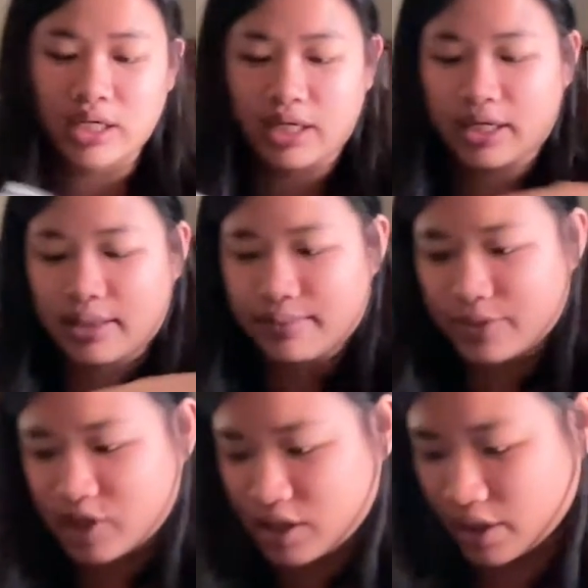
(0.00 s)

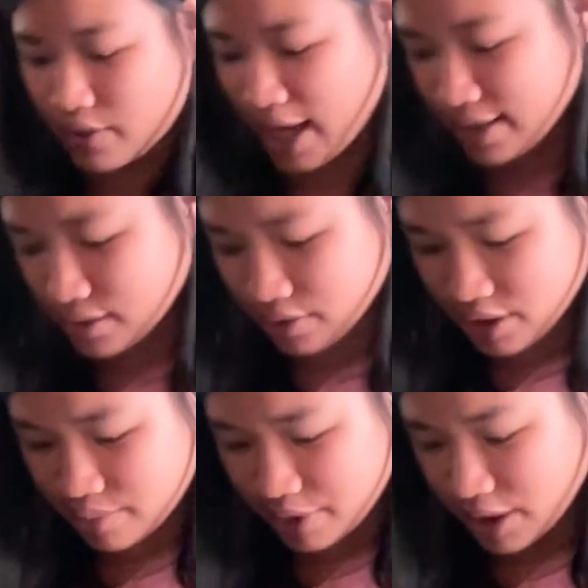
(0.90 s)
So that's going
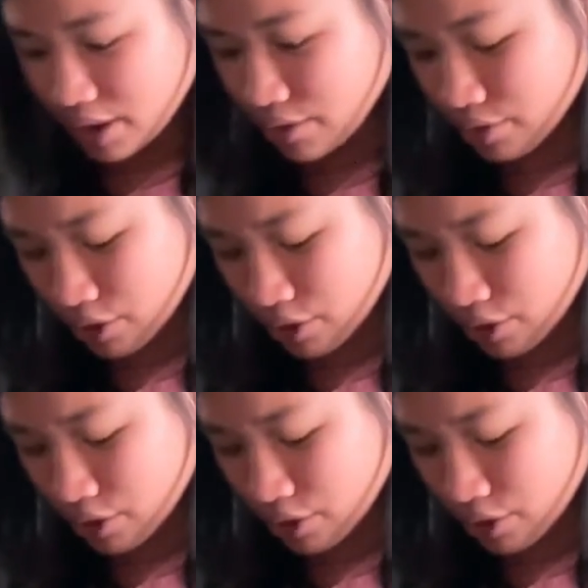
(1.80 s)
to be